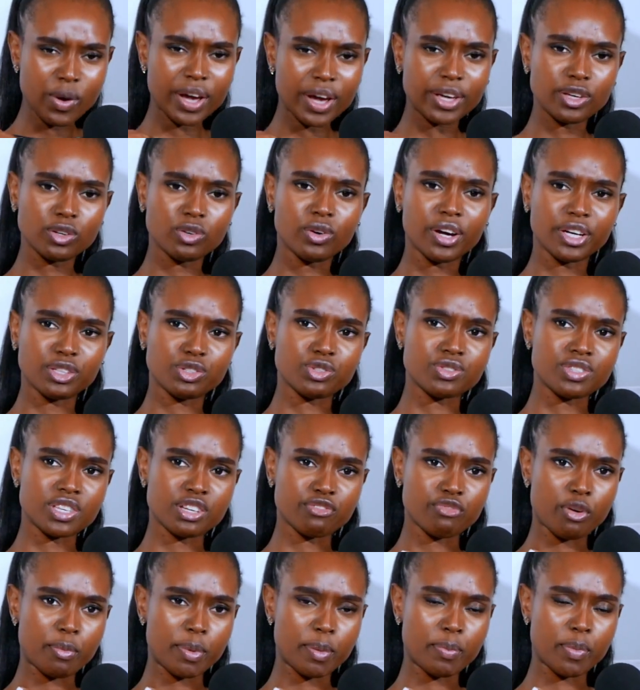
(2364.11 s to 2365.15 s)
Why are you going to
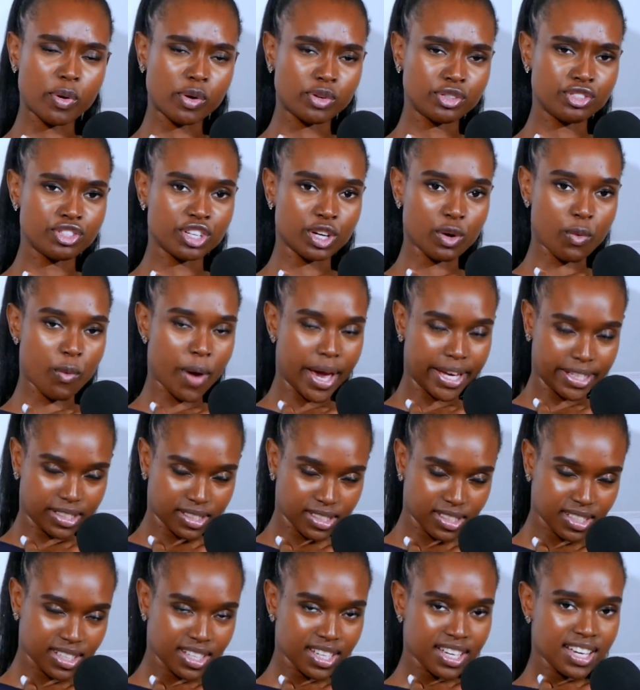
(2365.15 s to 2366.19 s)
sing for people who drink
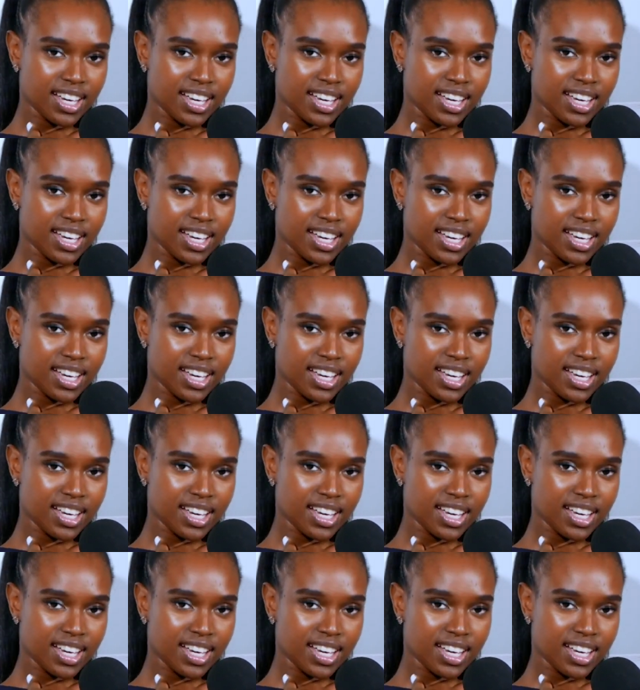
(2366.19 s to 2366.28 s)
wine?